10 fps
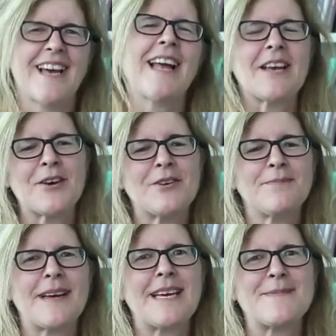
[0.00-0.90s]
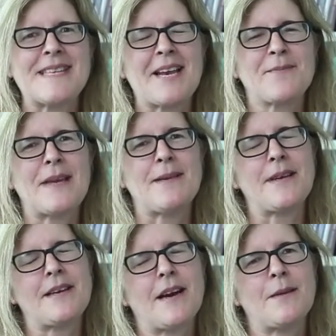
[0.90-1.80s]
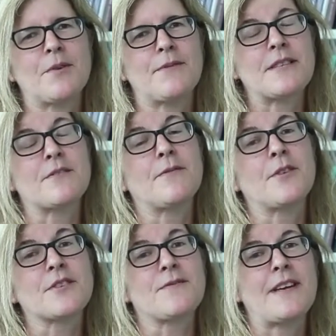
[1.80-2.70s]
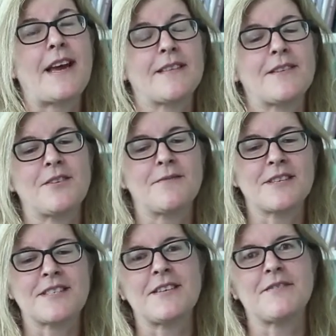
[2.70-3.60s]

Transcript: Hello, my name's Helen Beebee. I'm Professor of Philosophy at the University of